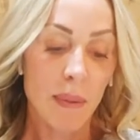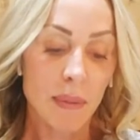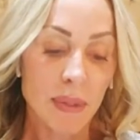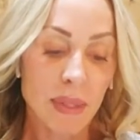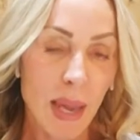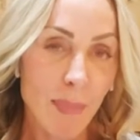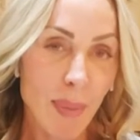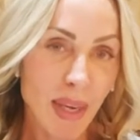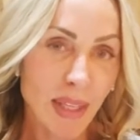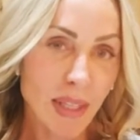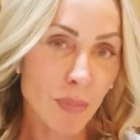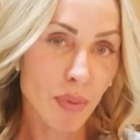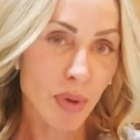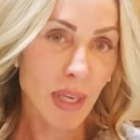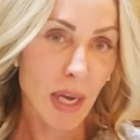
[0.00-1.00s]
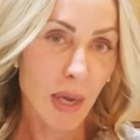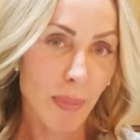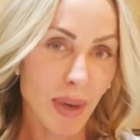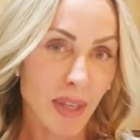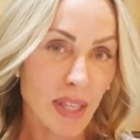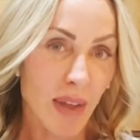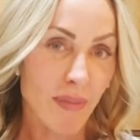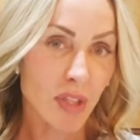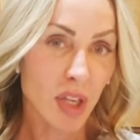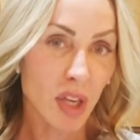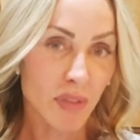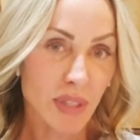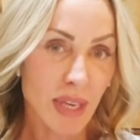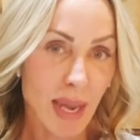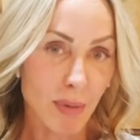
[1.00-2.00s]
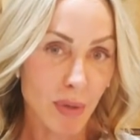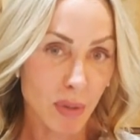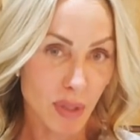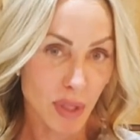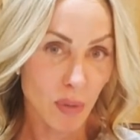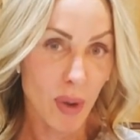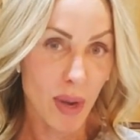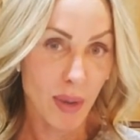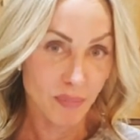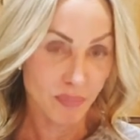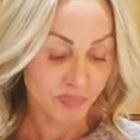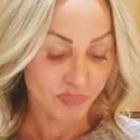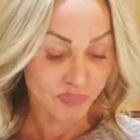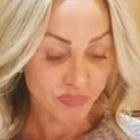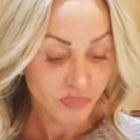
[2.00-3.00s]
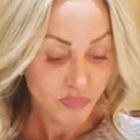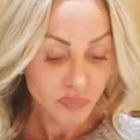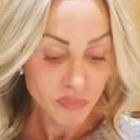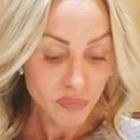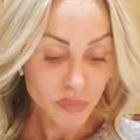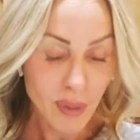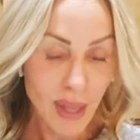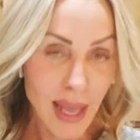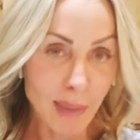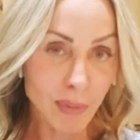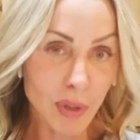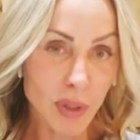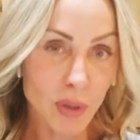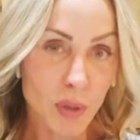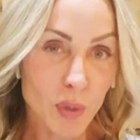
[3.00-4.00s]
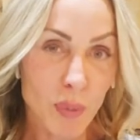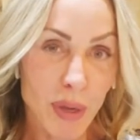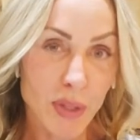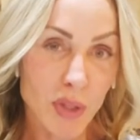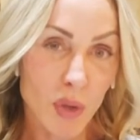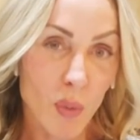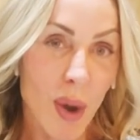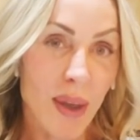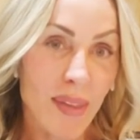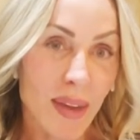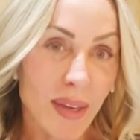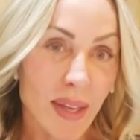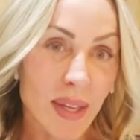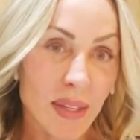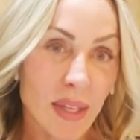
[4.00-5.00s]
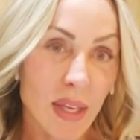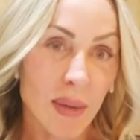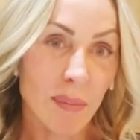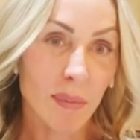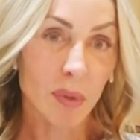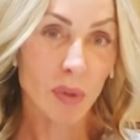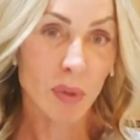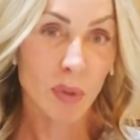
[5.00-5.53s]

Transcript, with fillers: Diabetics and pre-diabetics have a tough time losing weight. I'm going to explain to you why that is, and I'm going